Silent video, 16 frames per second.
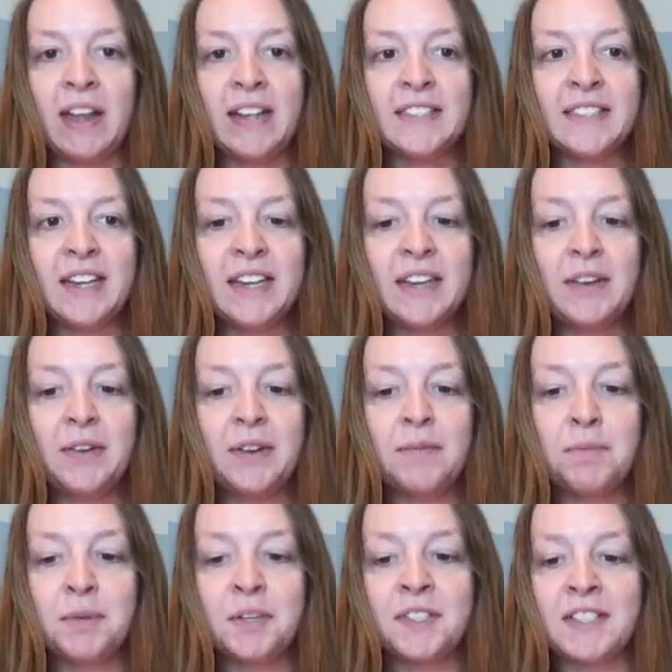I said, you
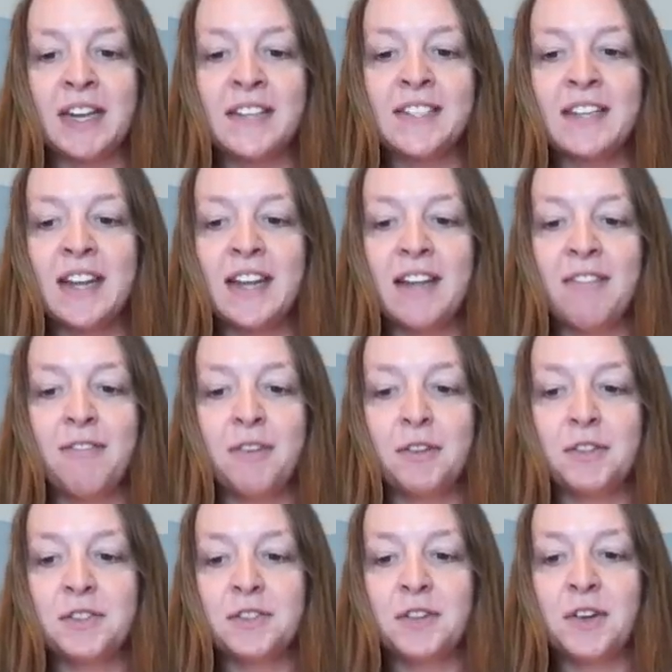could present it full
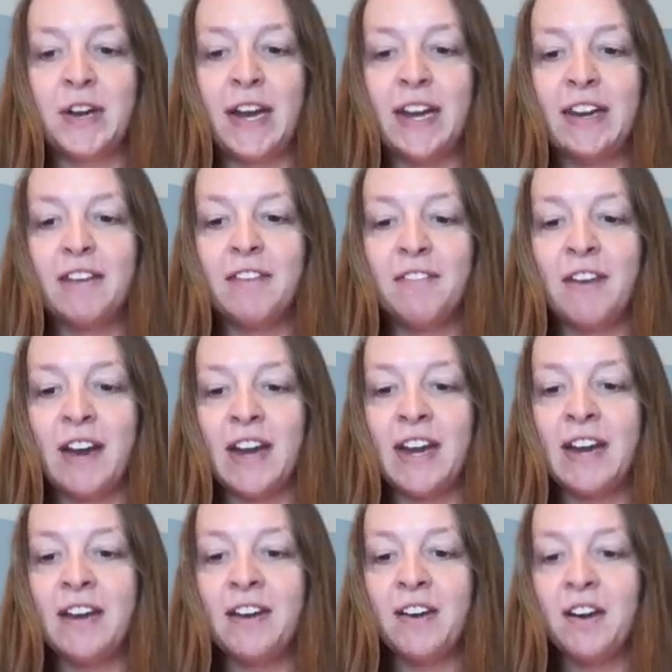screen right
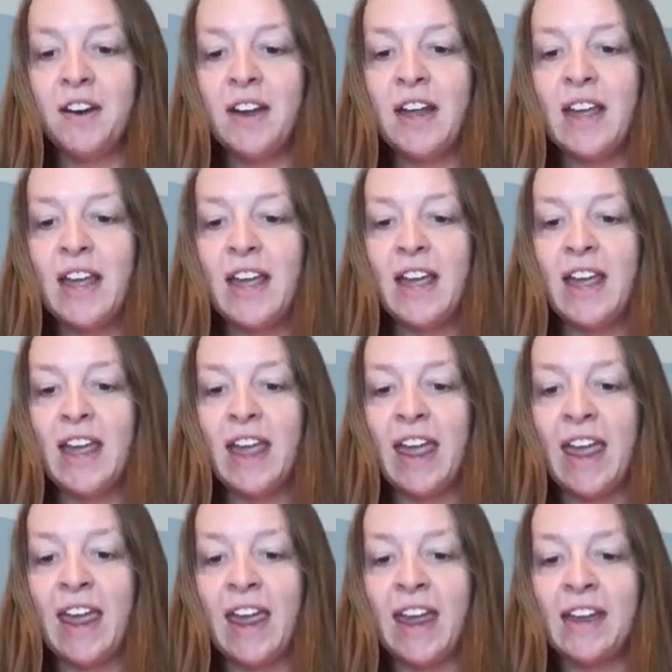here
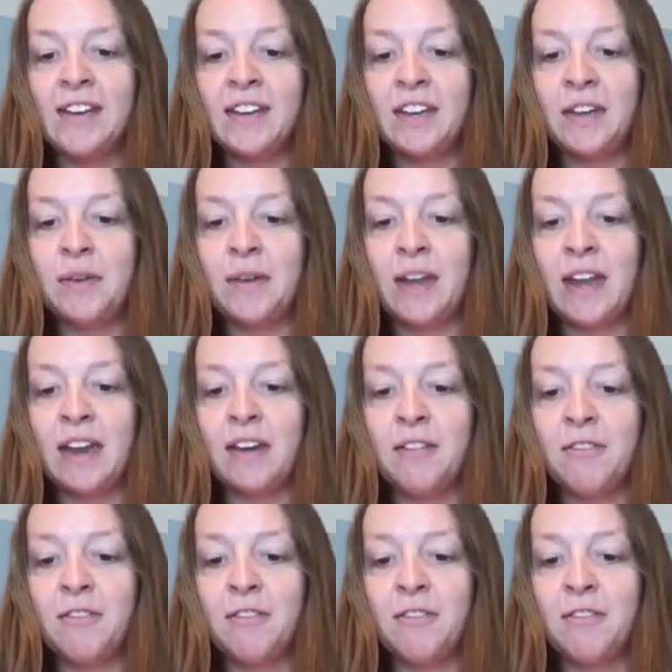and you can